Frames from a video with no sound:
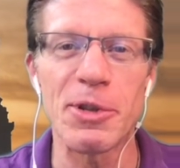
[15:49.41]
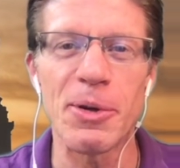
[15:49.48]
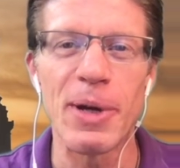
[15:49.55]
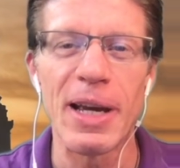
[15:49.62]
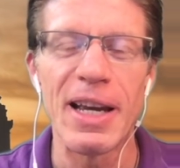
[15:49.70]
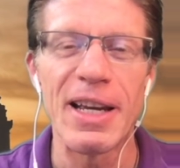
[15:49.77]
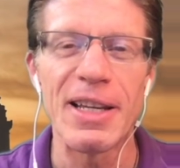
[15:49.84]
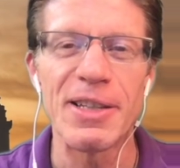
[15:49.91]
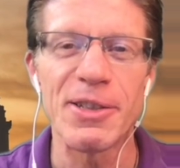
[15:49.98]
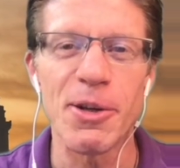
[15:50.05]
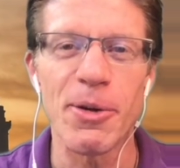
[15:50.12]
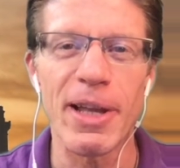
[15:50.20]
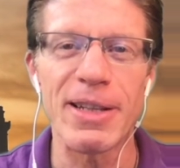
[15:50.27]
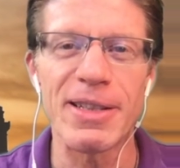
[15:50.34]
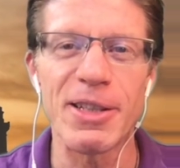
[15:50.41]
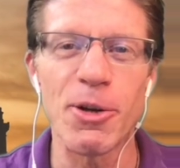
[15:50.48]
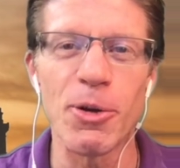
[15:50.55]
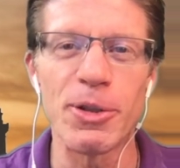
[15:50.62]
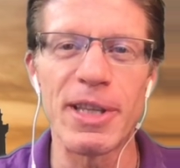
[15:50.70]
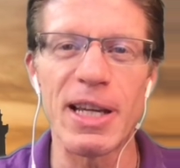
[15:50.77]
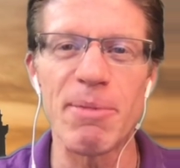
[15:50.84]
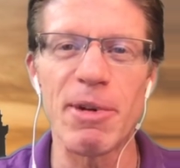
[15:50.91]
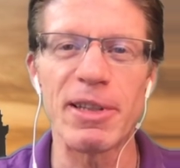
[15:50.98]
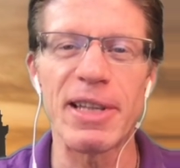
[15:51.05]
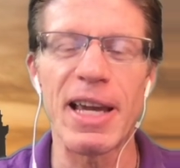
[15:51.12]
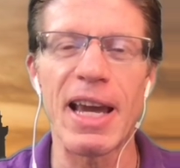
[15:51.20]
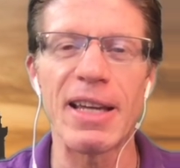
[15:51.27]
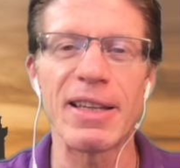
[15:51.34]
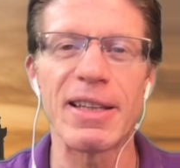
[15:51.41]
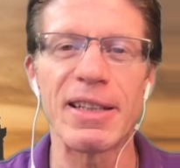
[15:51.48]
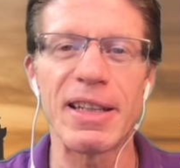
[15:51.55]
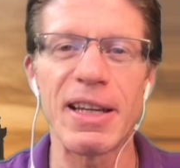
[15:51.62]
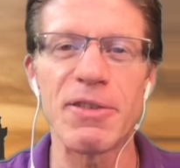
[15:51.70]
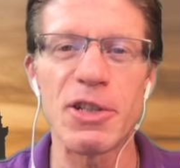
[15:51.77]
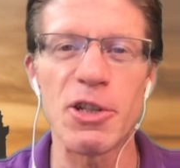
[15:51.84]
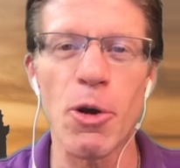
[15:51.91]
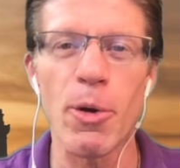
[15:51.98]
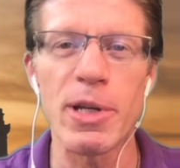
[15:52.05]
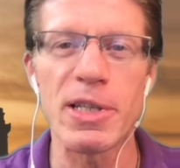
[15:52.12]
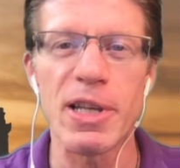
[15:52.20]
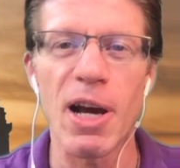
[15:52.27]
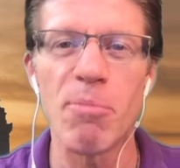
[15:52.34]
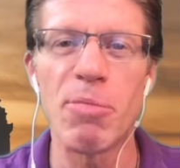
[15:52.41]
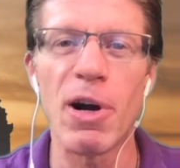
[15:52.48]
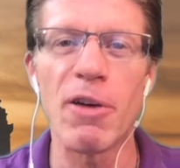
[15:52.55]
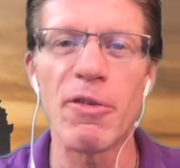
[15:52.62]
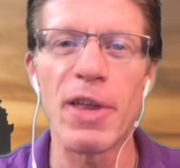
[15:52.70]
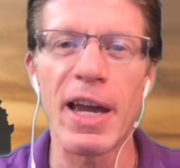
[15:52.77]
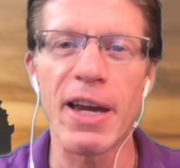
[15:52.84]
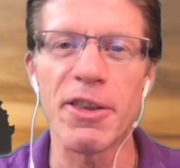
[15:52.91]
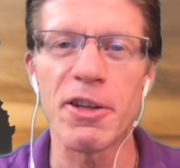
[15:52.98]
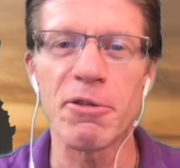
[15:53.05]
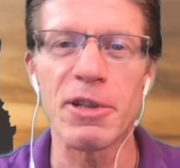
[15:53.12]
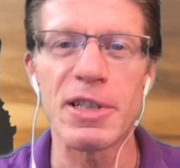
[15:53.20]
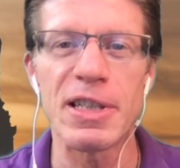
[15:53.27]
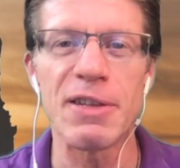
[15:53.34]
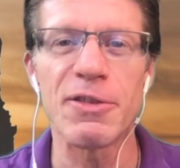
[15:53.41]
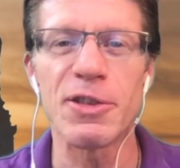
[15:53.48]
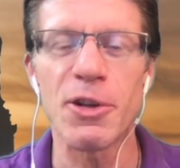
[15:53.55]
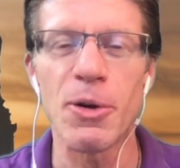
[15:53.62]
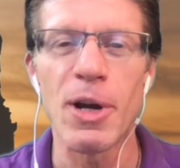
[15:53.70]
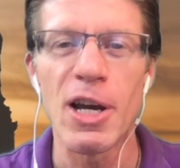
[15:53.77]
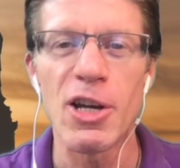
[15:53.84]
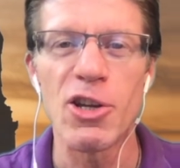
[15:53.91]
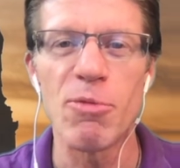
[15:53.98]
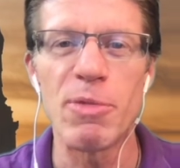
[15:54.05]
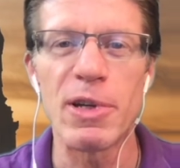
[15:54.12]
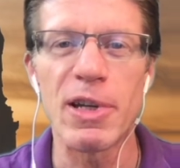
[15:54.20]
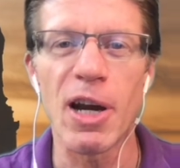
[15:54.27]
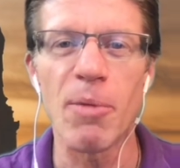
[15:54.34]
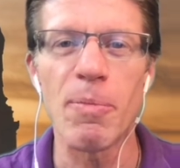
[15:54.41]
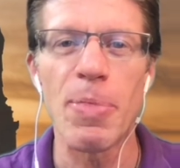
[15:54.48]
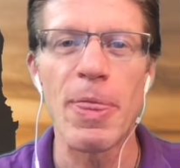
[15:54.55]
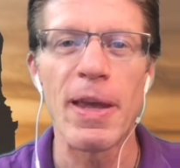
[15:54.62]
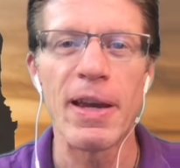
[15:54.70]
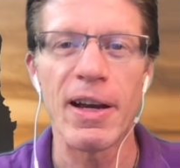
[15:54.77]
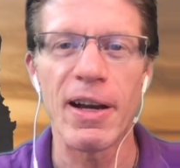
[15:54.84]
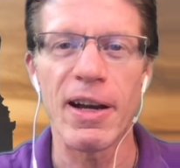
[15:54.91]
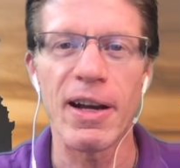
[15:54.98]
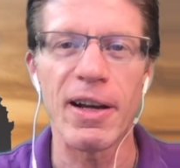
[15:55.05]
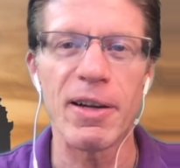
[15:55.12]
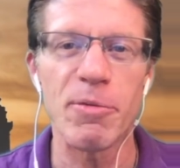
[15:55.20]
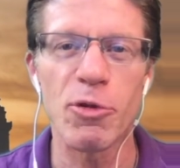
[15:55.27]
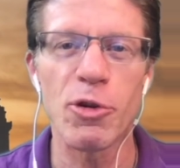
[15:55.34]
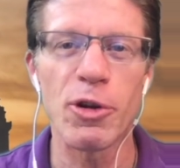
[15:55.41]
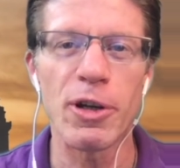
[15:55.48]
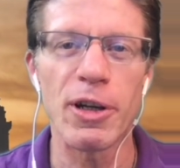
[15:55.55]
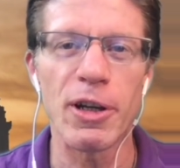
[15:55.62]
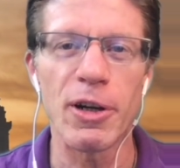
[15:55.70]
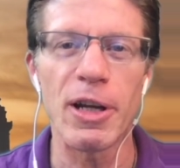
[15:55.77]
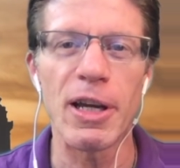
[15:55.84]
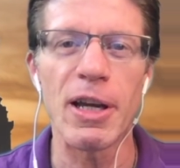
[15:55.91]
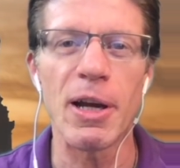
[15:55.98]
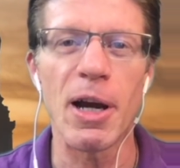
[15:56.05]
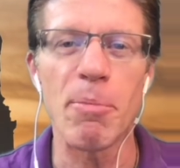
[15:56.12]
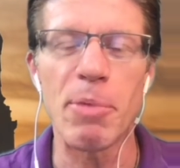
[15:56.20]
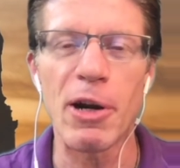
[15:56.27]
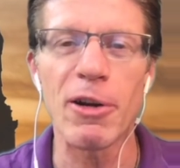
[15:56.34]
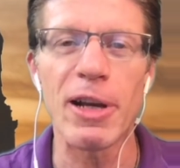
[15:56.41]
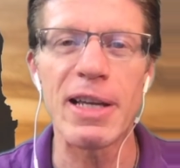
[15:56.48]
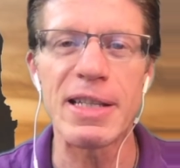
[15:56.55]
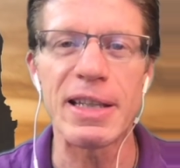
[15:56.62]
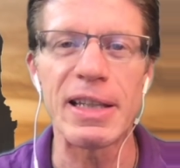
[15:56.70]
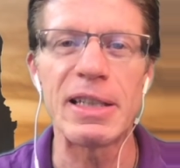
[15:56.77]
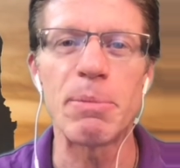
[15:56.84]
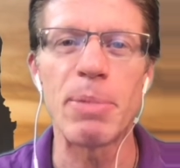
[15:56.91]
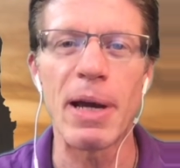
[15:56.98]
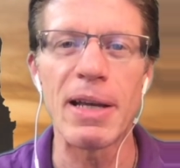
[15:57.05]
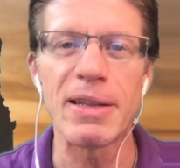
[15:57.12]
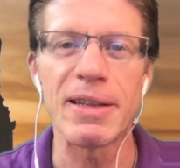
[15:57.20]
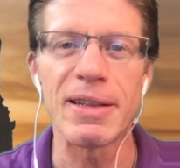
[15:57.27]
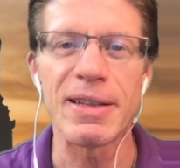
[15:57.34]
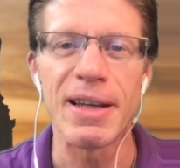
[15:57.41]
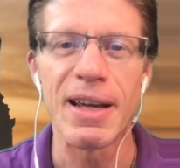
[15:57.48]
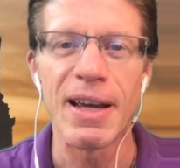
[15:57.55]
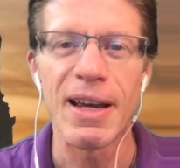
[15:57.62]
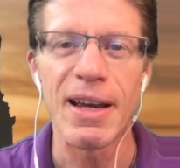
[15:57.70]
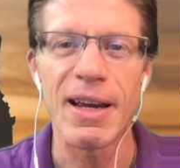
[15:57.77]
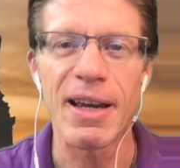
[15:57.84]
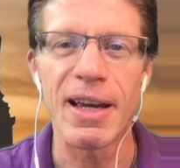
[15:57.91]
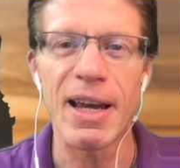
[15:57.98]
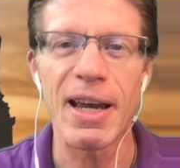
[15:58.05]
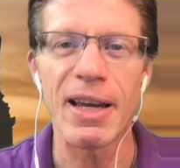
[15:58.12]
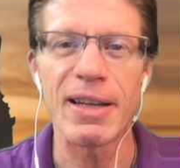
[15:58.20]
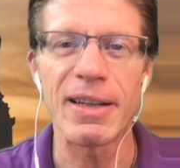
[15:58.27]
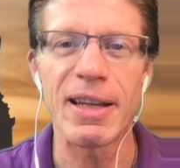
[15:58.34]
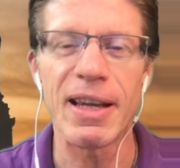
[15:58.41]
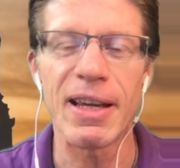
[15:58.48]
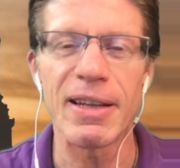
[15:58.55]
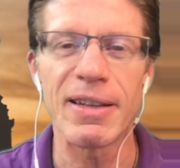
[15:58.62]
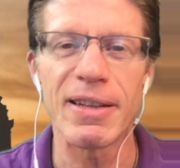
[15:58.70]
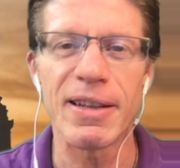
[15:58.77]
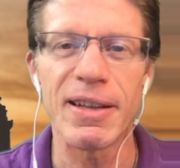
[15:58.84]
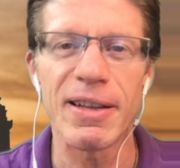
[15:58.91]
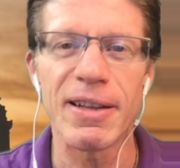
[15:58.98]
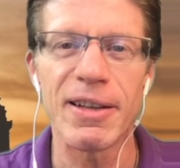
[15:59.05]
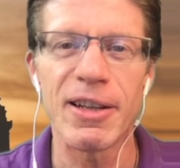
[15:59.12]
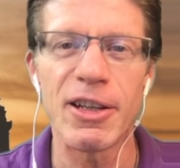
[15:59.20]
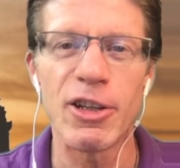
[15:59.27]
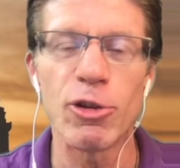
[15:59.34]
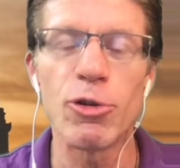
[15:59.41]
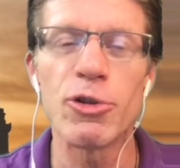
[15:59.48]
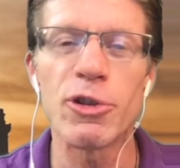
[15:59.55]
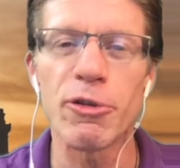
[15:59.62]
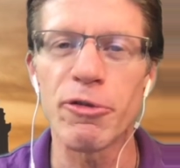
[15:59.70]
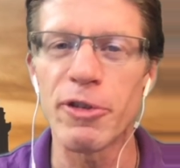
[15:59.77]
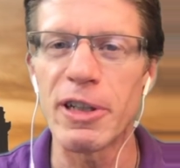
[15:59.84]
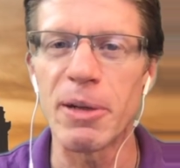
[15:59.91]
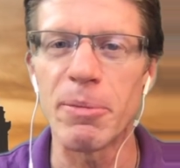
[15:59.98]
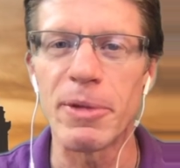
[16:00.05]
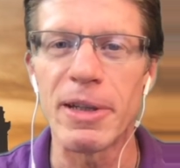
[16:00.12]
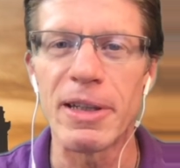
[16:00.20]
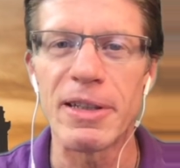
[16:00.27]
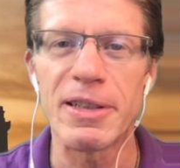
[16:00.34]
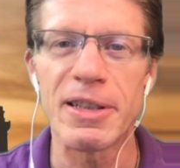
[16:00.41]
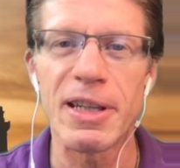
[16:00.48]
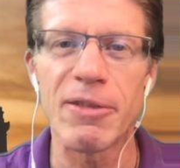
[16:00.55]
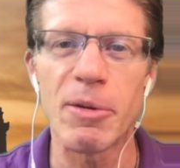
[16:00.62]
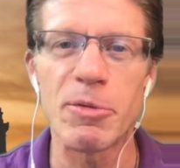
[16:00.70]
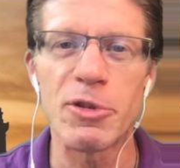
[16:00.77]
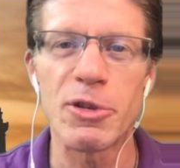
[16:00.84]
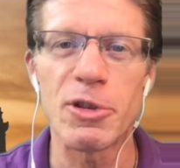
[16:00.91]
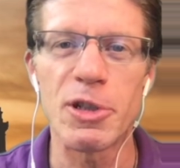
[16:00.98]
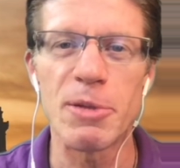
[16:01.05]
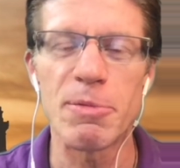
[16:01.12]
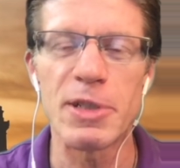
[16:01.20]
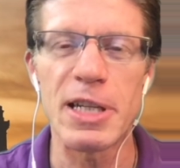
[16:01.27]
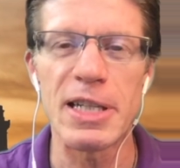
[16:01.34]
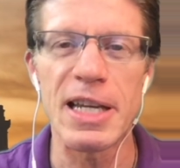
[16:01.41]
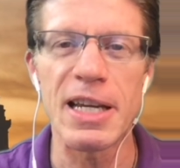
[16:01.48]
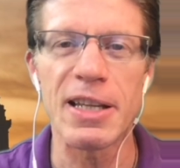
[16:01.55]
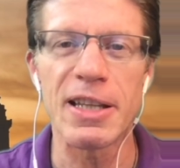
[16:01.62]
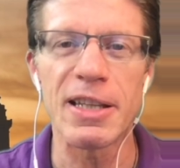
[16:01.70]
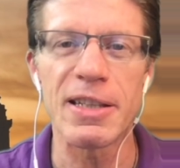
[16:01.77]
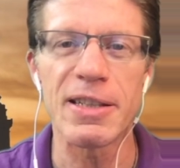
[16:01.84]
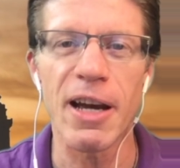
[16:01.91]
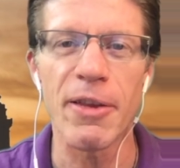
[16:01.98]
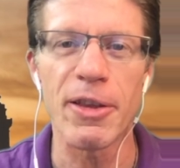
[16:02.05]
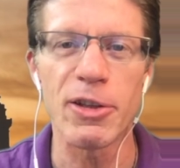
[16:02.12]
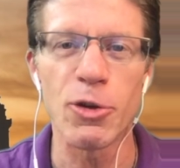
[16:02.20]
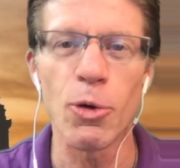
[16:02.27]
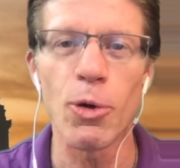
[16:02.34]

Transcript: So yes, that's the old thing about the hand that gives is always above the hand that receives. So you become paralyzingly dependent and you lose your freedom to give up to take these on the